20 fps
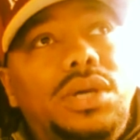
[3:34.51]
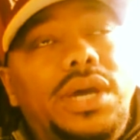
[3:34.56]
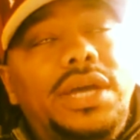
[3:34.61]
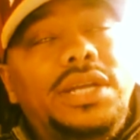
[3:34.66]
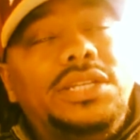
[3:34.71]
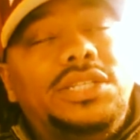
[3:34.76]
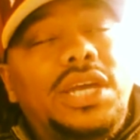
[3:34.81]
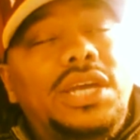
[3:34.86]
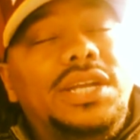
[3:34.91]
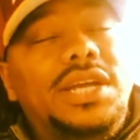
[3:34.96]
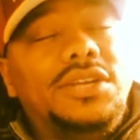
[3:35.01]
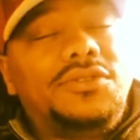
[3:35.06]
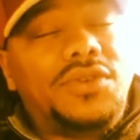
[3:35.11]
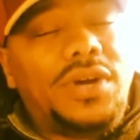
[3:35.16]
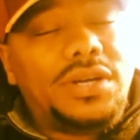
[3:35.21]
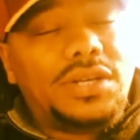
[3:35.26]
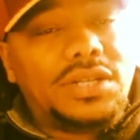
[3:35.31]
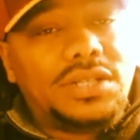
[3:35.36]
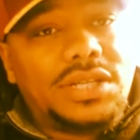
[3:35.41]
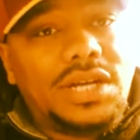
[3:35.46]
And
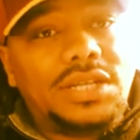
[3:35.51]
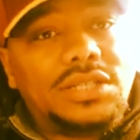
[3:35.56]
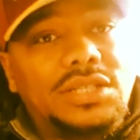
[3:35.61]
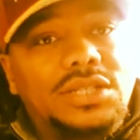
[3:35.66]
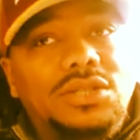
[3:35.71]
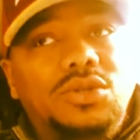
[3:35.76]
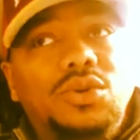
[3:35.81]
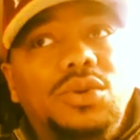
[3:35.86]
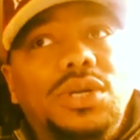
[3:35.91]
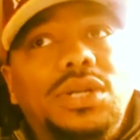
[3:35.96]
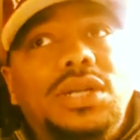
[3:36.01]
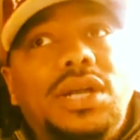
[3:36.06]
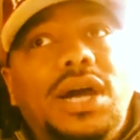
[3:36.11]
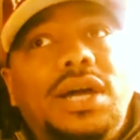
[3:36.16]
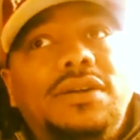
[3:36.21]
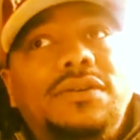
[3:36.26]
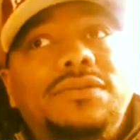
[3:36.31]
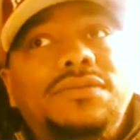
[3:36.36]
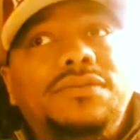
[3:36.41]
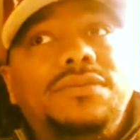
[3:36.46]
Electronica does do a
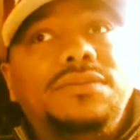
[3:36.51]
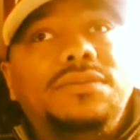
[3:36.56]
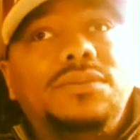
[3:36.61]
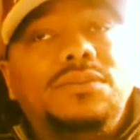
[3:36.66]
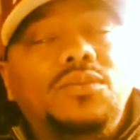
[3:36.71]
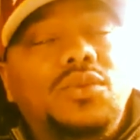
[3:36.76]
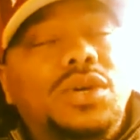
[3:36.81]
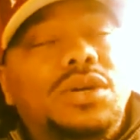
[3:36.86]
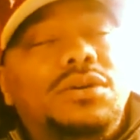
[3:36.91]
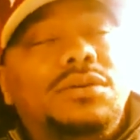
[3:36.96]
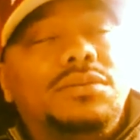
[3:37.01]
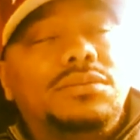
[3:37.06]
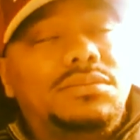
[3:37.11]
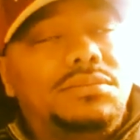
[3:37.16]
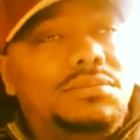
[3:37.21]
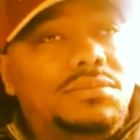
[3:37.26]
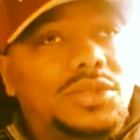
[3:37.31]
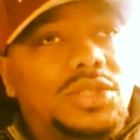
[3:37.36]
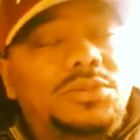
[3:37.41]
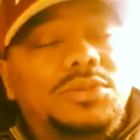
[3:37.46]
lot of, well,
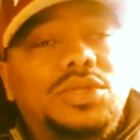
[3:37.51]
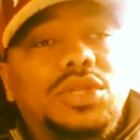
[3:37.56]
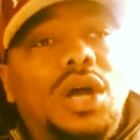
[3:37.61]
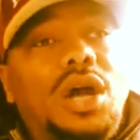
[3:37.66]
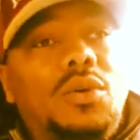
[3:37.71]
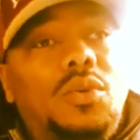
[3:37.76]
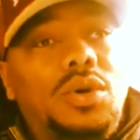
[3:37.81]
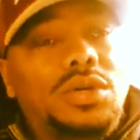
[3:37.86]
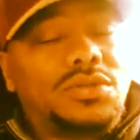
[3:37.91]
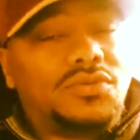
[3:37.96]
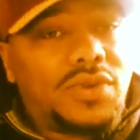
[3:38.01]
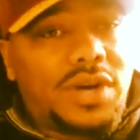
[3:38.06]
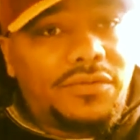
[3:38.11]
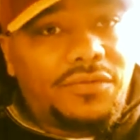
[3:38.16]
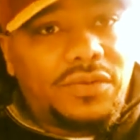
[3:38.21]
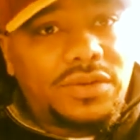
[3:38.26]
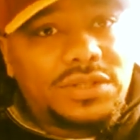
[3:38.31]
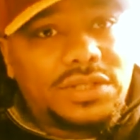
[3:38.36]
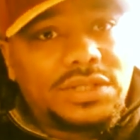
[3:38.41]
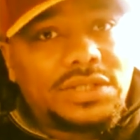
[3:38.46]
some Star Wars
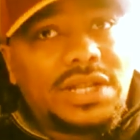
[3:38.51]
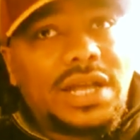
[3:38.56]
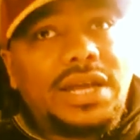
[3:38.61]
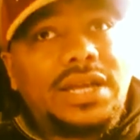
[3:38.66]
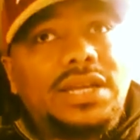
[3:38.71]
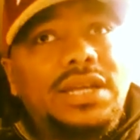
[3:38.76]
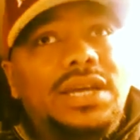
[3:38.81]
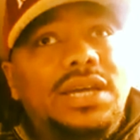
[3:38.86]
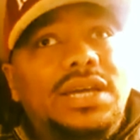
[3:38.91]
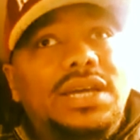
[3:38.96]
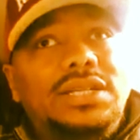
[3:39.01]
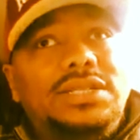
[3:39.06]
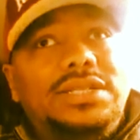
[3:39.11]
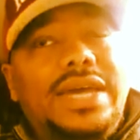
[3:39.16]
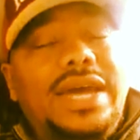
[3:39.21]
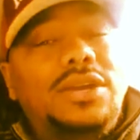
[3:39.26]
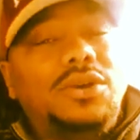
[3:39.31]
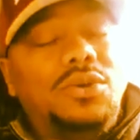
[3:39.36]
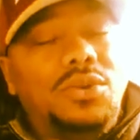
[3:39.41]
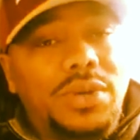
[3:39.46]
references like
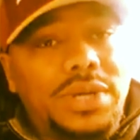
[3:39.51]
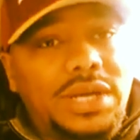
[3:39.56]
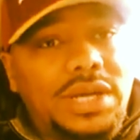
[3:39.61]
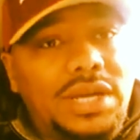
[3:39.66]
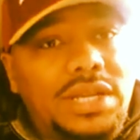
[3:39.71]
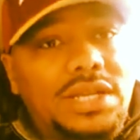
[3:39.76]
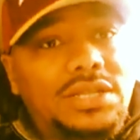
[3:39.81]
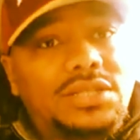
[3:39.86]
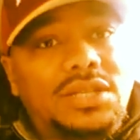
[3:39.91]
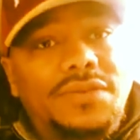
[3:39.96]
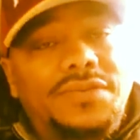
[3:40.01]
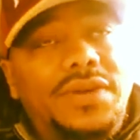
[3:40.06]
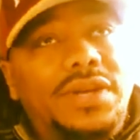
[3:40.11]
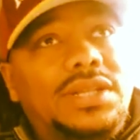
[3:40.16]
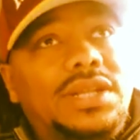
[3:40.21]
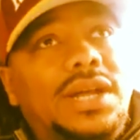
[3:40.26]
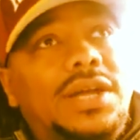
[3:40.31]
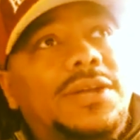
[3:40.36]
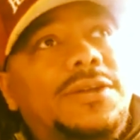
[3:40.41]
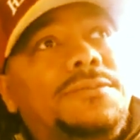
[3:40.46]
Tatooine and stuff
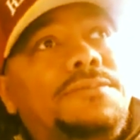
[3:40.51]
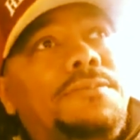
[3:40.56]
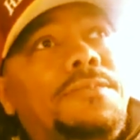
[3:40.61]
like that.